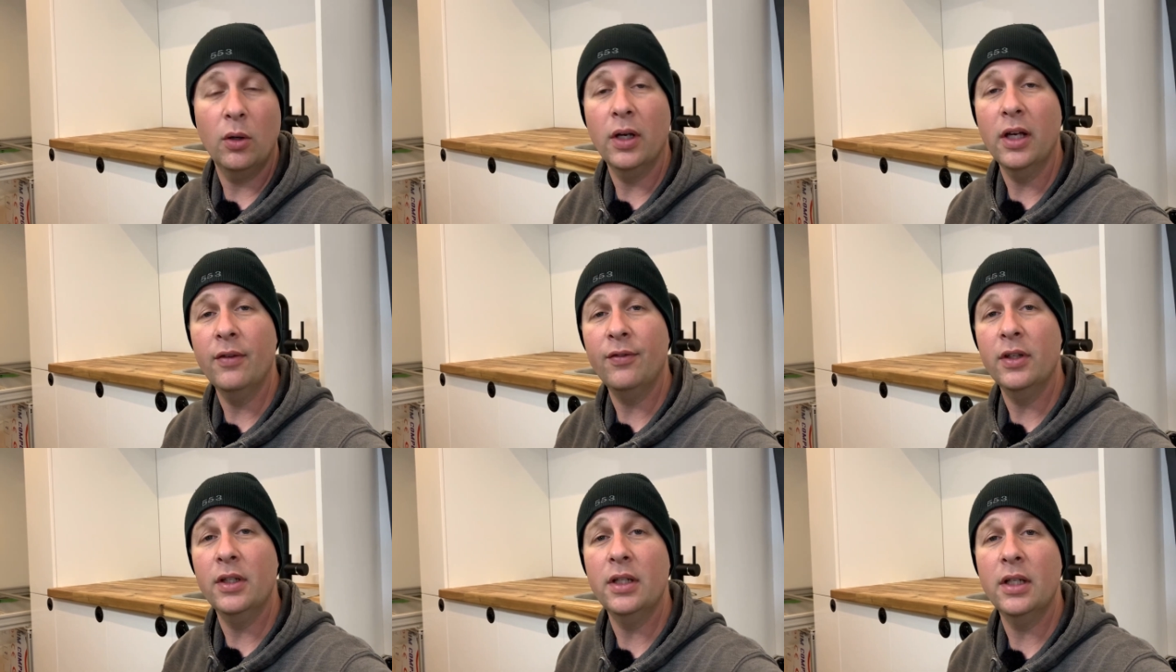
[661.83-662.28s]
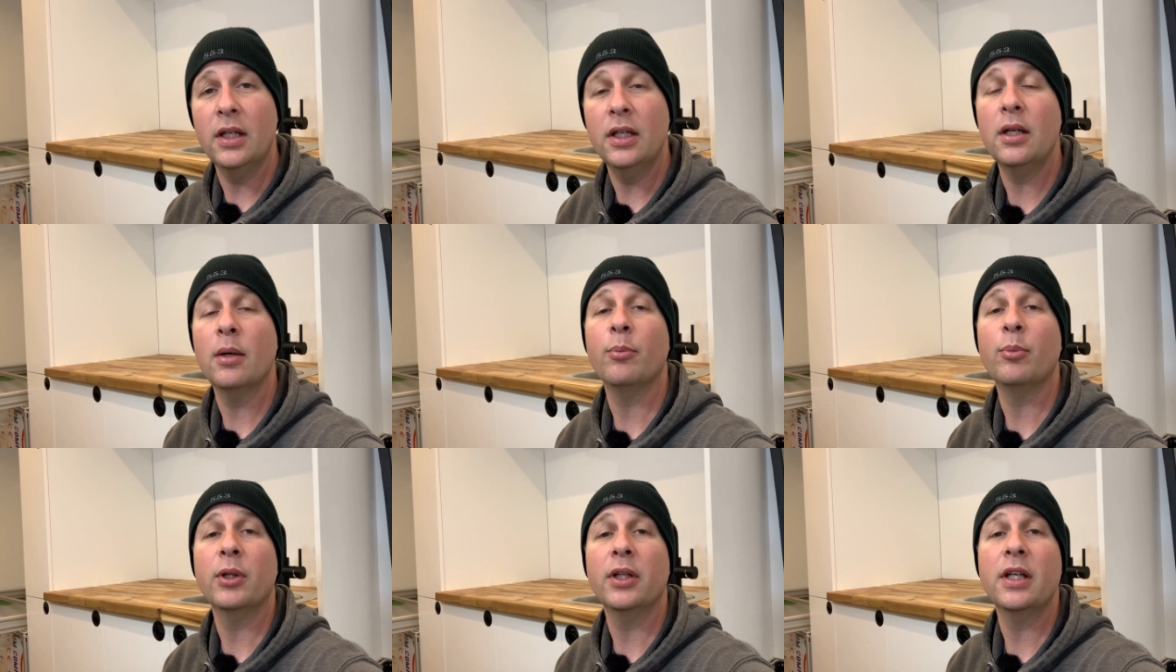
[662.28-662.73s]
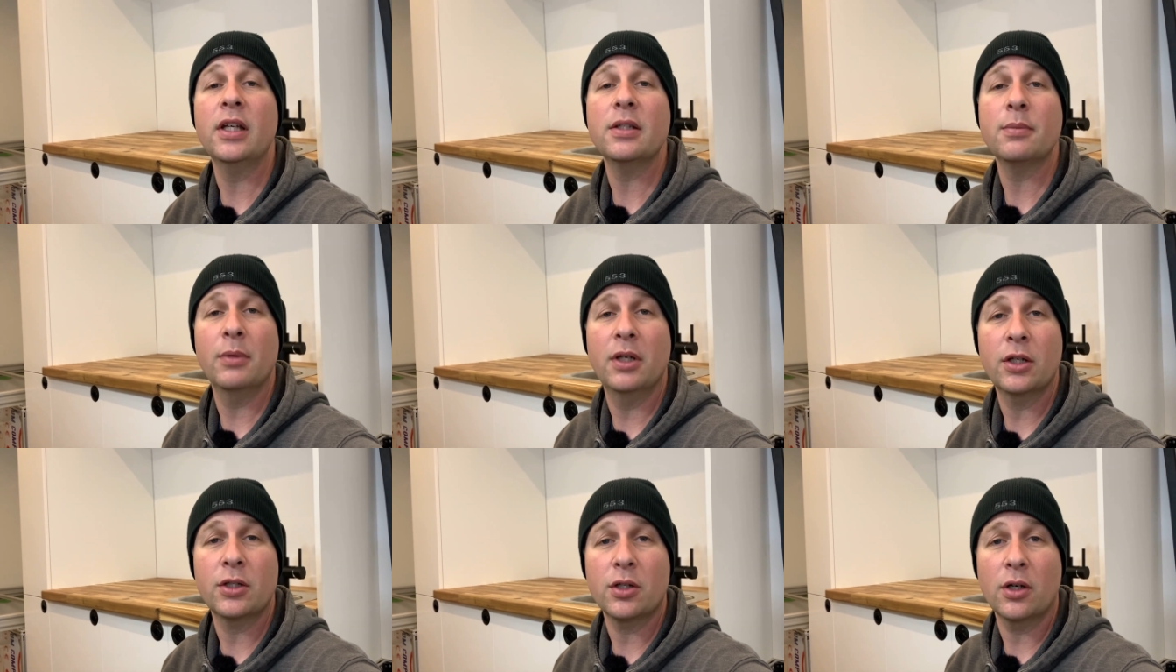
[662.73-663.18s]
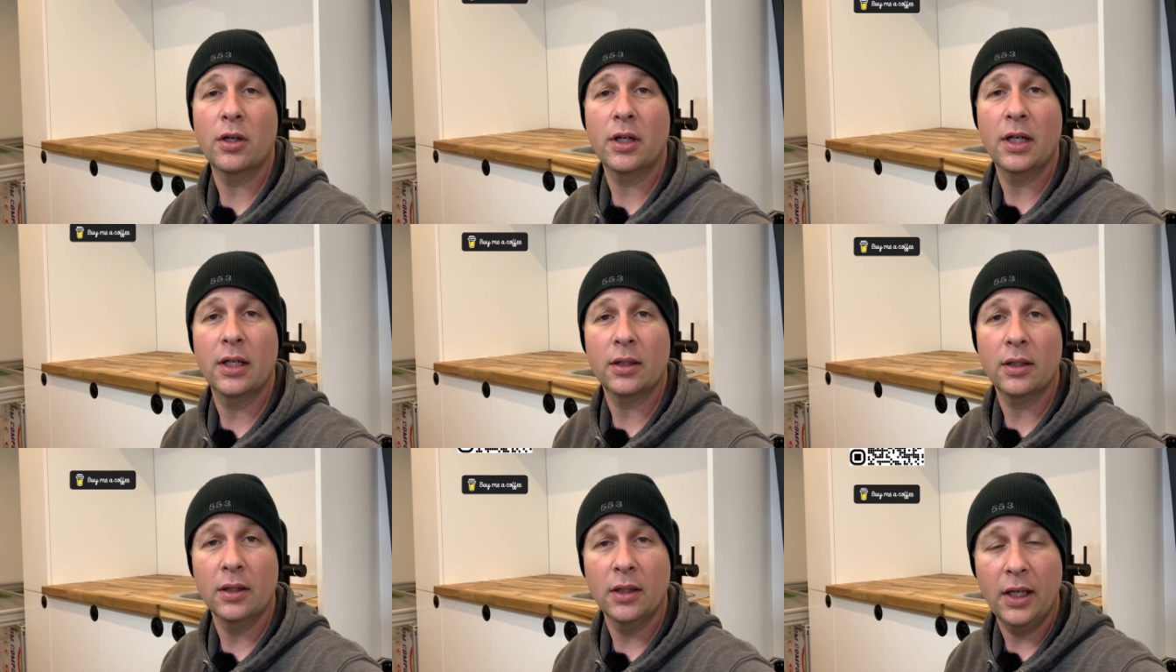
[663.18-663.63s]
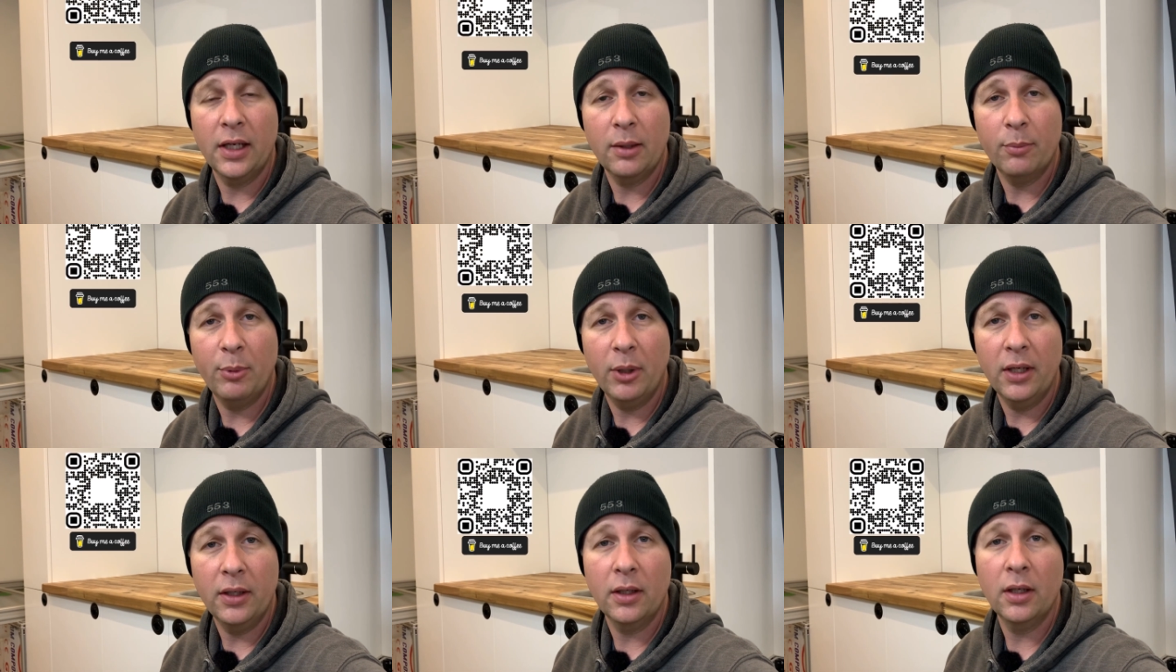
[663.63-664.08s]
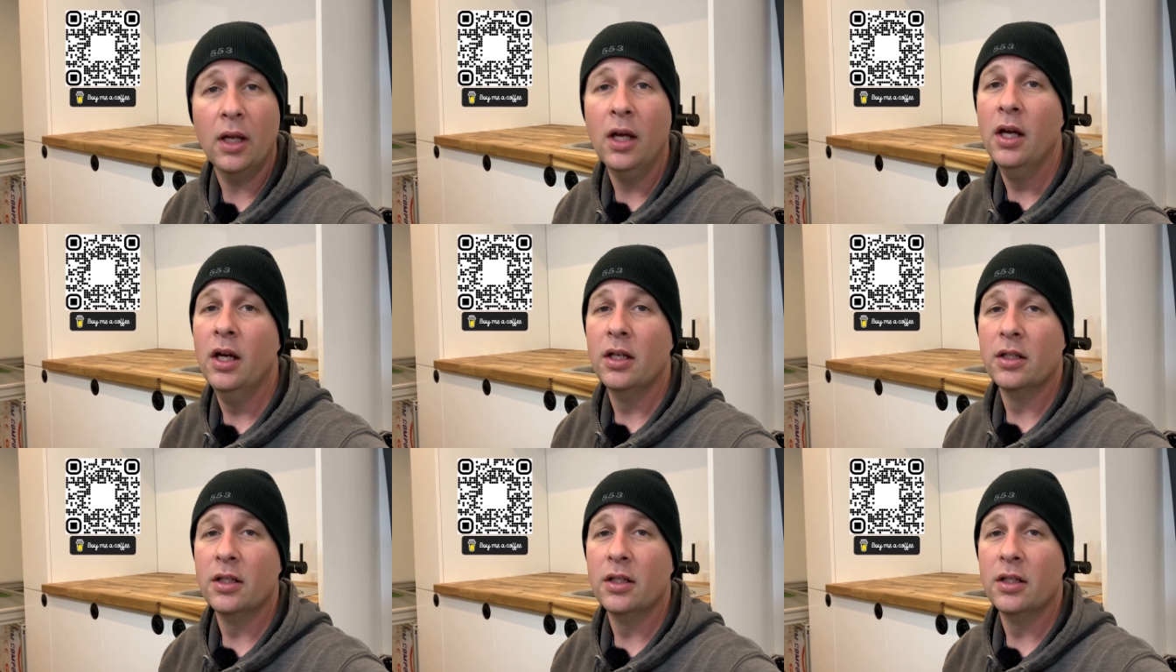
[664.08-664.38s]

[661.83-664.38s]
If you did, please make sure to hit the like button,